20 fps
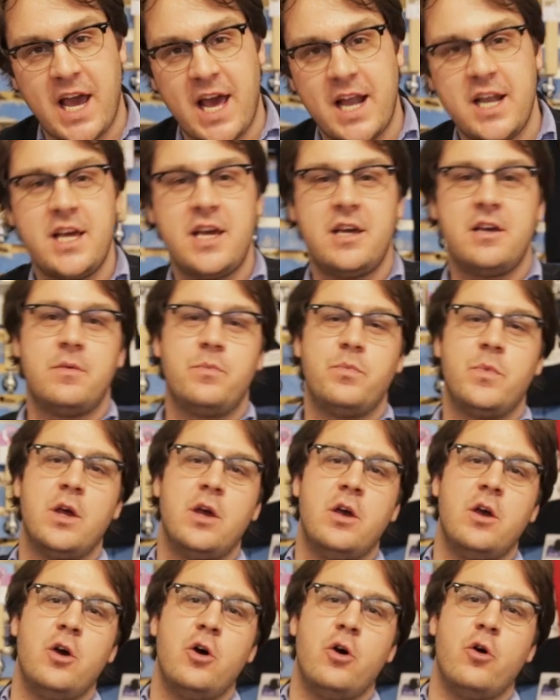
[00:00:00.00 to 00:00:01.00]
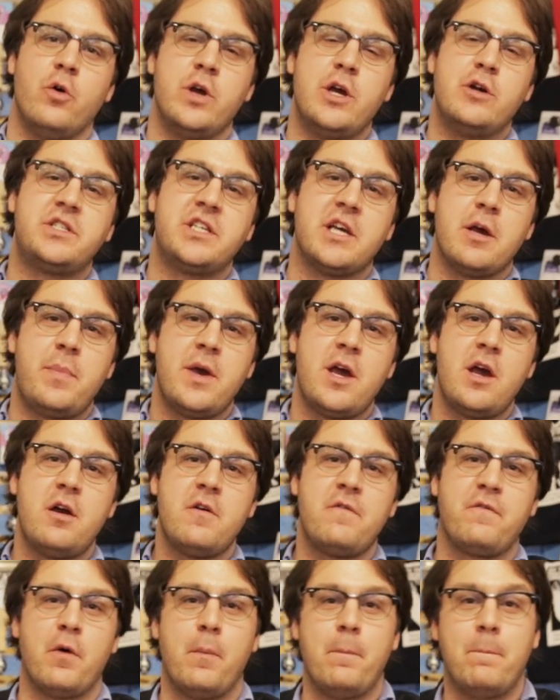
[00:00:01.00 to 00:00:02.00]
shandy, we're using a
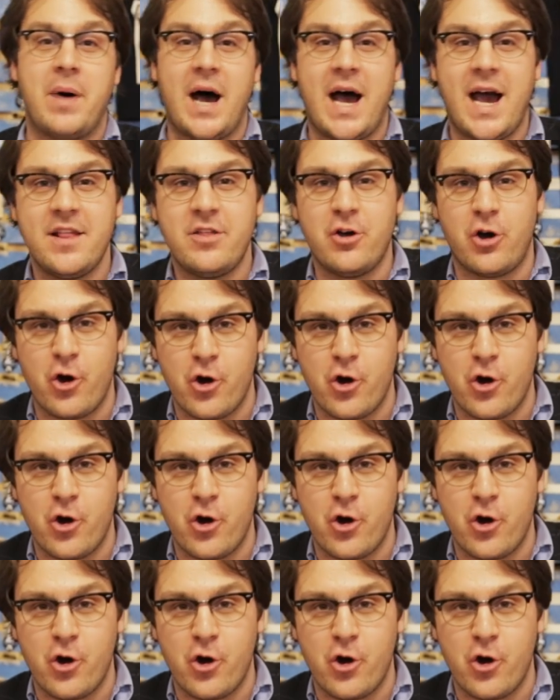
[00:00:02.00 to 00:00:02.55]
beer from By the